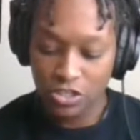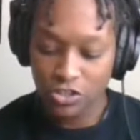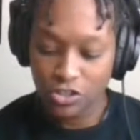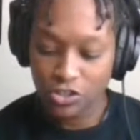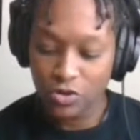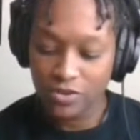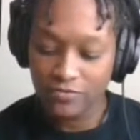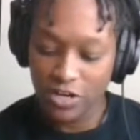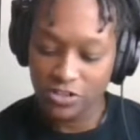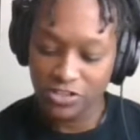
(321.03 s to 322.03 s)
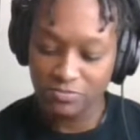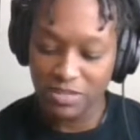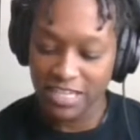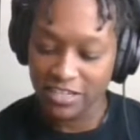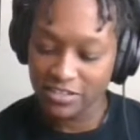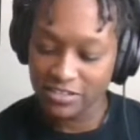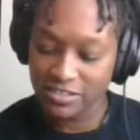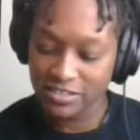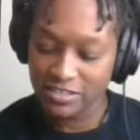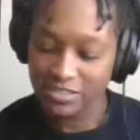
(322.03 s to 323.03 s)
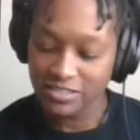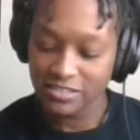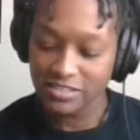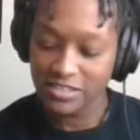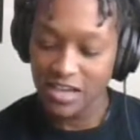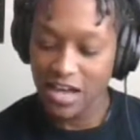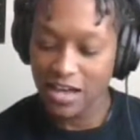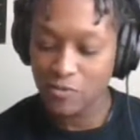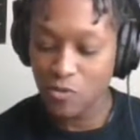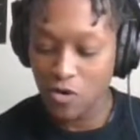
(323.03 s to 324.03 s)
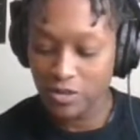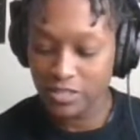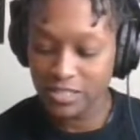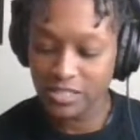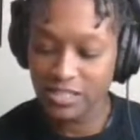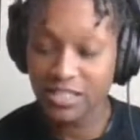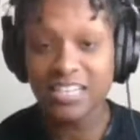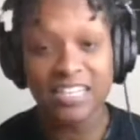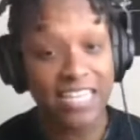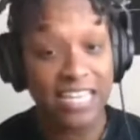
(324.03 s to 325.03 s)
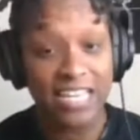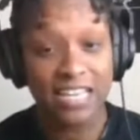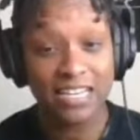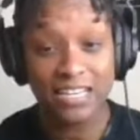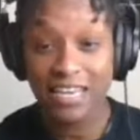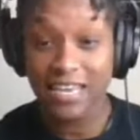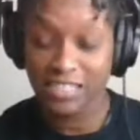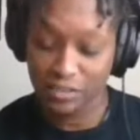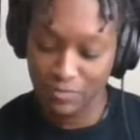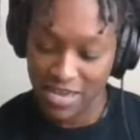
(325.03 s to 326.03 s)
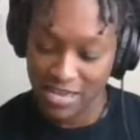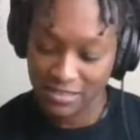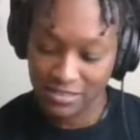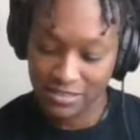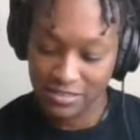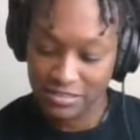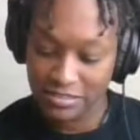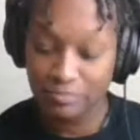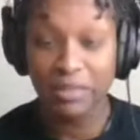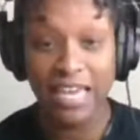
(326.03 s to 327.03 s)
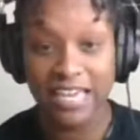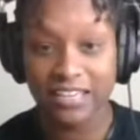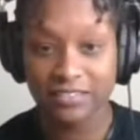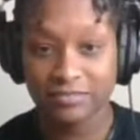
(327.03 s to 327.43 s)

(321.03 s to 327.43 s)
Short version beginners. I want, need, expect, blank.